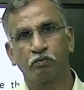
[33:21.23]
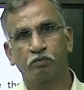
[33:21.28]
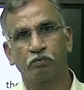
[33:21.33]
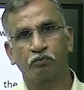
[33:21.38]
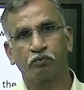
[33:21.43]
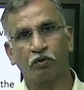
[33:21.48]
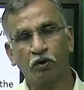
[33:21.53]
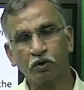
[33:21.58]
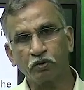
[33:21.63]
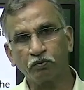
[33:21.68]

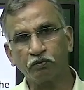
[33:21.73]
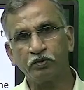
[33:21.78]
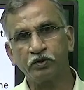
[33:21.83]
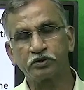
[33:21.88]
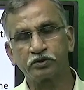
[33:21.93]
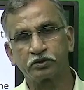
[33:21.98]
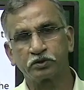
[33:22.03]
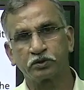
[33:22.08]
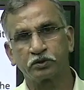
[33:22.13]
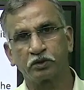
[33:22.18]
for
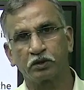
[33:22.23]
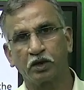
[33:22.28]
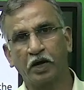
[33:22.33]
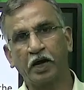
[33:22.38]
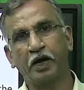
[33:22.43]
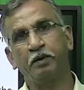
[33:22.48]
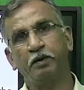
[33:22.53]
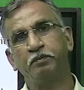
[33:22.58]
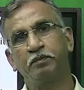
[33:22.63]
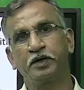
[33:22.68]
which
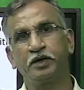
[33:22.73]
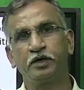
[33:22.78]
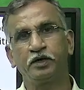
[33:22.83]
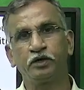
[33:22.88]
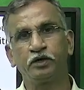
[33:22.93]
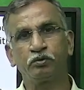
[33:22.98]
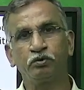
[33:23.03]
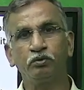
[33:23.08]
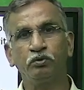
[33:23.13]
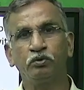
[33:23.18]
I am
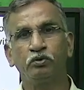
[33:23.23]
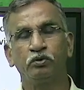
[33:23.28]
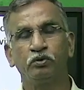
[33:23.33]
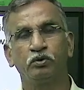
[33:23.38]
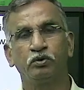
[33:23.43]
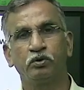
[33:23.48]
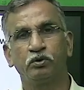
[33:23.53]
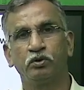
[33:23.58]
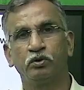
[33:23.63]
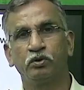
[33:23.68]
ready to
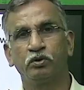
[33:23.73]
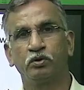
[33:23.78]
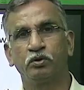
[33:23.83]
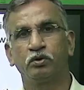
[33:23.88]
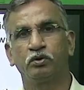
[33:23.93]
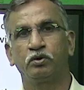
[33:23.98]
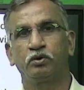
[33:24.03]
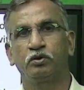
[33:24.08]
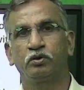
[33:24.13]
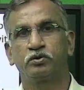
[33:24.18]

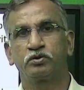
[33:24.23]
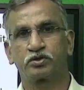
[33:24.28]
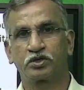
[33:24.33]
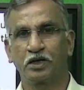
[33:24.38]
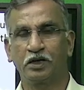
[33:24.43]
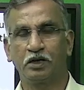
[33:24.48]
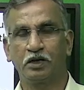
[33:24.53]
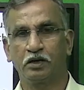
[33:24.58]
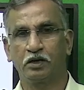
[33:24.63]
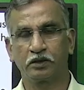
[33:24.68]

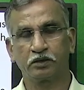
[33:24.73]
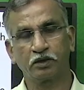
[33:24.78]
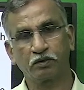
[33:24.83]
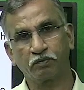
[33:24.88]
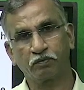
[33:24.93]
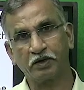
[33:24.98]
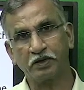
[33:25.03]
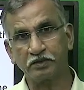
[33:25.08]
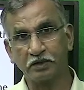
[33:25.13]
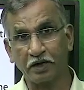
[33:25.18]
sell.
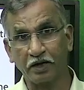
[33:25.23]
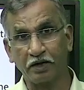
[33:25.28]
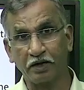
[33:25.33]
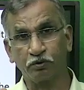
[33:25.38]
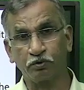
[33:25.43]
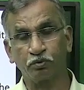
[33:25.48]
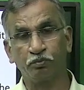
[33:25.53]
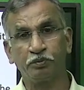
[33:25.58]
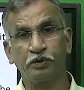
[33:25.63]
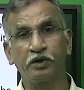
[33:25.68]
Otherwise, I have
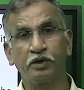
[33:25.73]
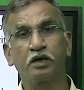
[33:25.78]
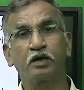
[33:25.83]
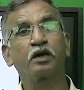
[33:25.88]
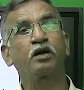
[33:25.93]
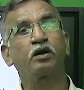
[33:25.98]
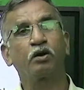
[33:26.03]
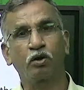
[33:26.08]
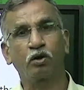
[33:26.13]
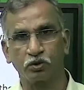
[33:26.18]
to bear
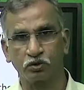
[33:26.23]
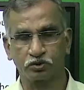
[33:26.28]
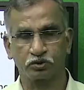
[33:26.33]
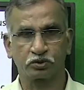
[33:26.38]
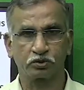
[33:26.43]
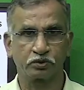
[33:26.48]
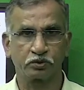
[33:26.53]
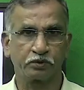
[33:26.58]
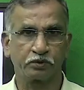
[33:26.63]
a loss,